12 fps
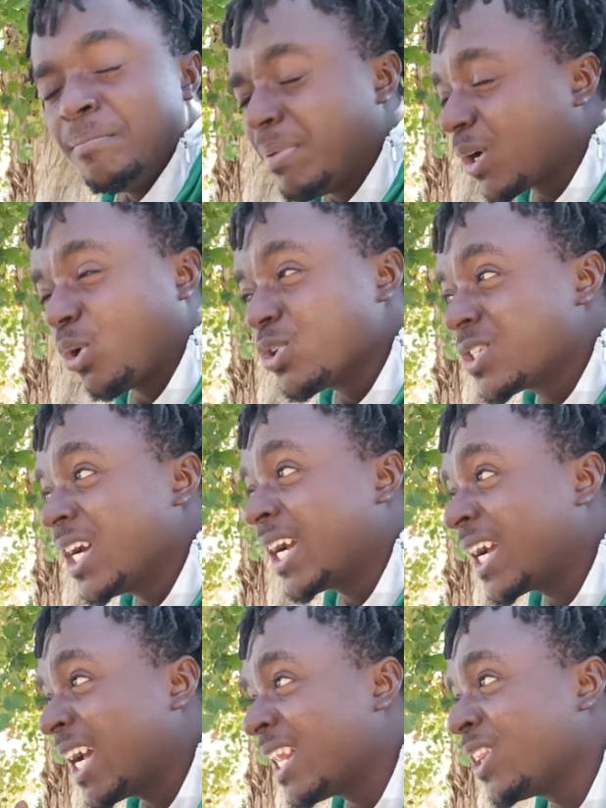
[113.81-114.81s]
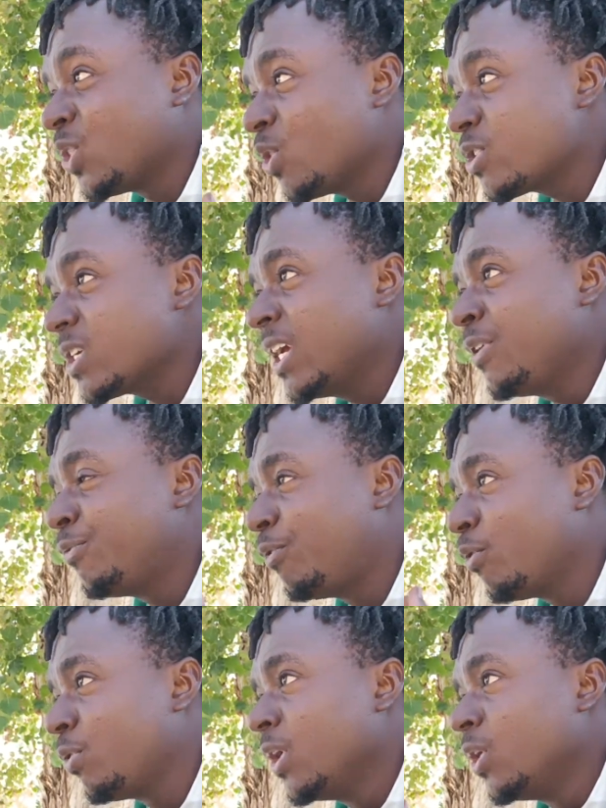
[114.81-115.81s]
because they cannot
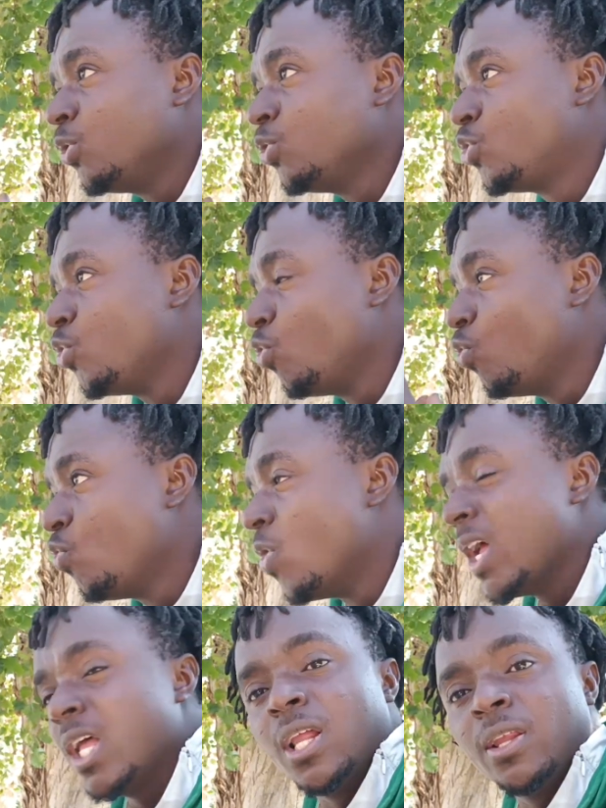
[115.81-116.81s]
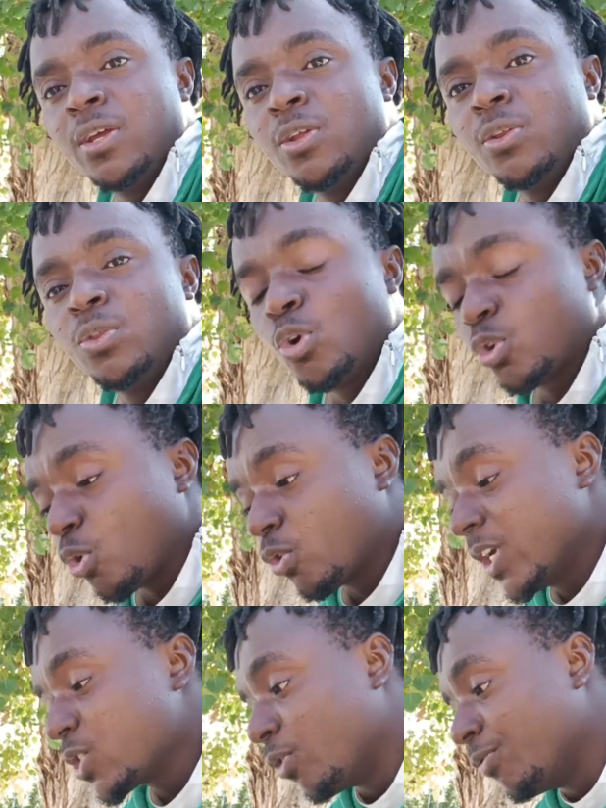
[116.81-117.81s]
even do well. Not
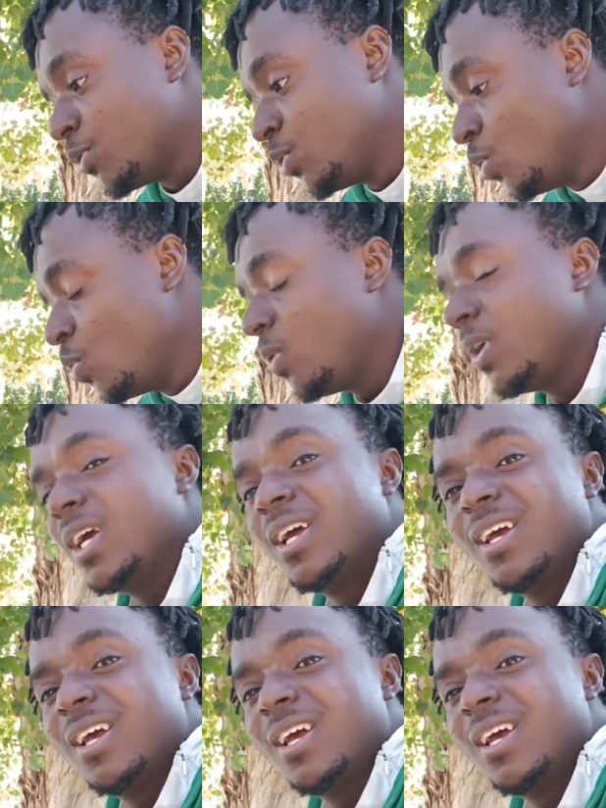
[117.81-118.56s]
talk less of do.